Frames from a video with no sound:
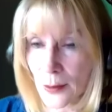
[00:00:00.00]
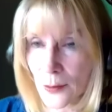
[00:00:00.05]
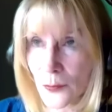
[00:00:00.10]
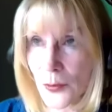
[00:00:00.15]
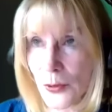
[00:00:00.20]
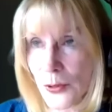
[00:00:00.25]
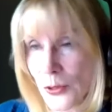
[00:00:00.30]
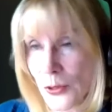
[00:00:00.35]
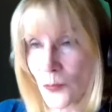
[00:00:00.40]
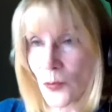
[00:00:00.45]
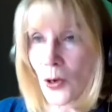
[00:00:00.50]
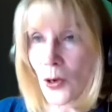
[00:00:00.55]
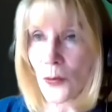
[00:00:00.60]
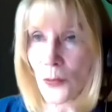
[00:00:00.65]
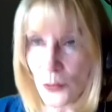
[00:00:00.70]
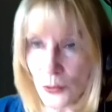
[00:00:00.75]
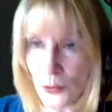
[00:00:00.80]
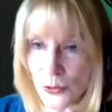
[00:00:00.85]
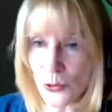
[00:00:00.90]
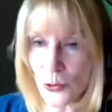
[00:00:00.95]
first of all
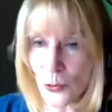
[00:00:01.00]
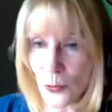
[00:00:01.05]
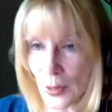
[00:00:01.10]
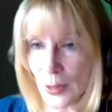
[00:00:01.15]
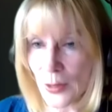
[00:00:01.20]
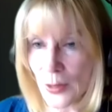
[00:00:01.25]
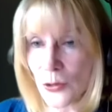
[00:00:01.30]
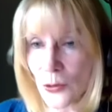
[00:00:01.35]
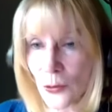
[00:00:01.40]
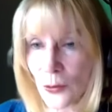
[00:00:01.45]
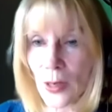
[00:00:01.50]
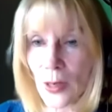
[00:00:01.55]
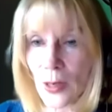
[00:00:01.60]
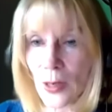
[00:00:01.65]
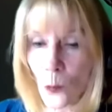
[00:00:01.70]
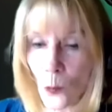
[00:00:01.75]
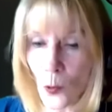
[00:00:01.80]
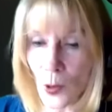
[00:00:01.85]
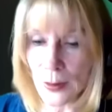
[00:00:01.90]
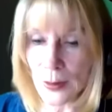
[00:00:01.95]
there's two things going on
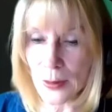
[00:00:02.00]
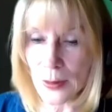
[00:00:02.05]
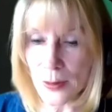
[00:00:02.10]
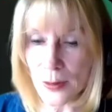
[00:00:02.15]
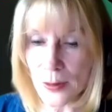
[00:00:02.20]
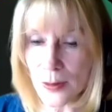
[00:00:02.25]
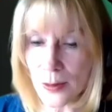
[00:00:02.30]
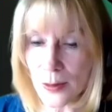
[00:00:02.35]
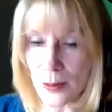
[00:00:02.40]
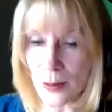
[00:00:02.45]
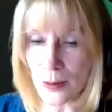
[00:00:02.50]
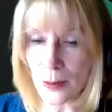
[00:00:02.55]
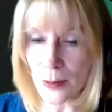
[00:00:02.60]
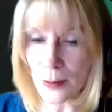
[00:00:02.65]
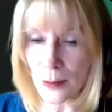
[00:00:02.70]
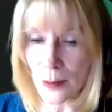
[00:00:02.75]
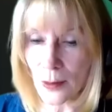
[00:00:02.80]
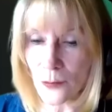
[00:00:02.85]
one is the